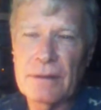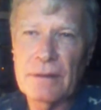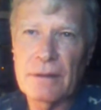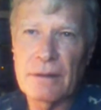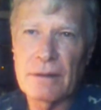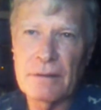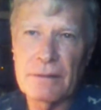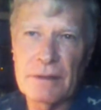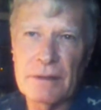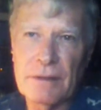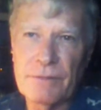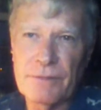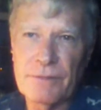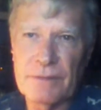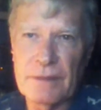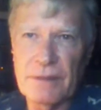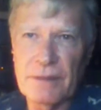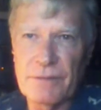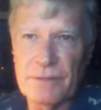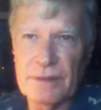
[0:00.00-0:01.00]
or if
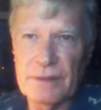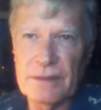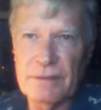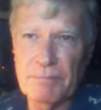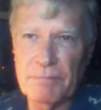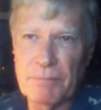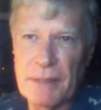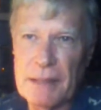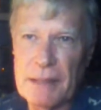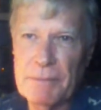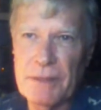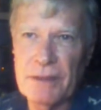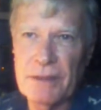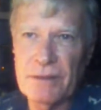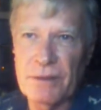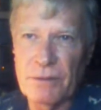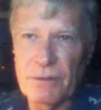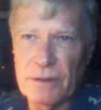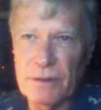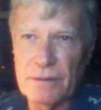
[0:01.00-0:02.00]
it's maybe
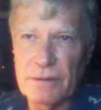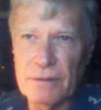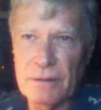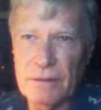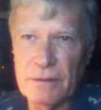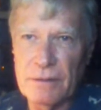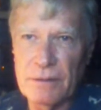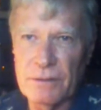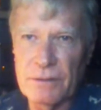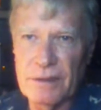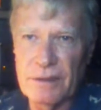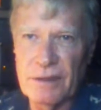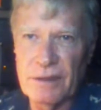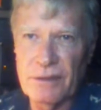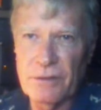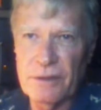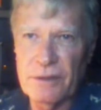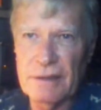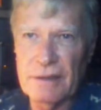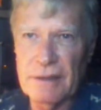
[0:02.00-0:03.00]
the only
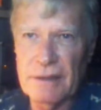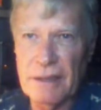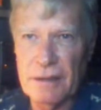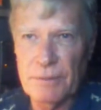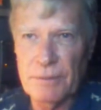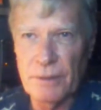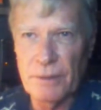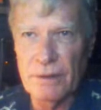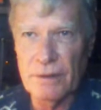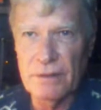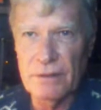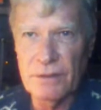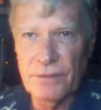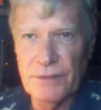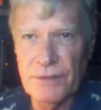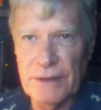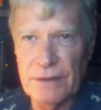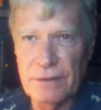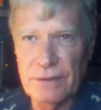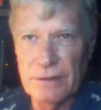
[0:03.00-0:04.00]
expert in his
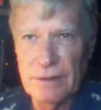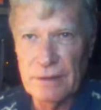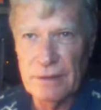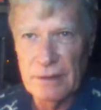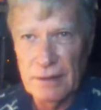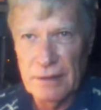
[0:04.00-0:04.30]
field.